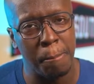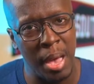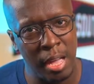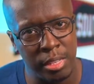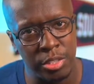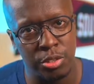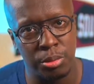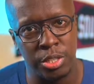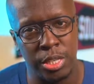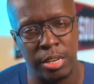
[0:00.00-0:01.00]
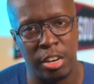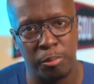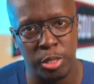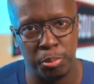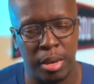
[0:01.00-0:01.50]
balance through the sharing of
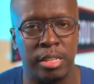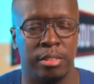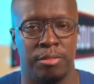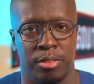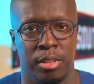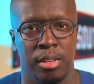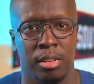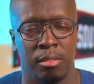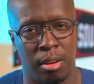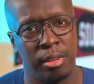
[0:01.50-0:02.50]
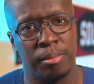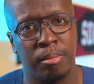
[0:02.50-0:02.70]
perspective, right?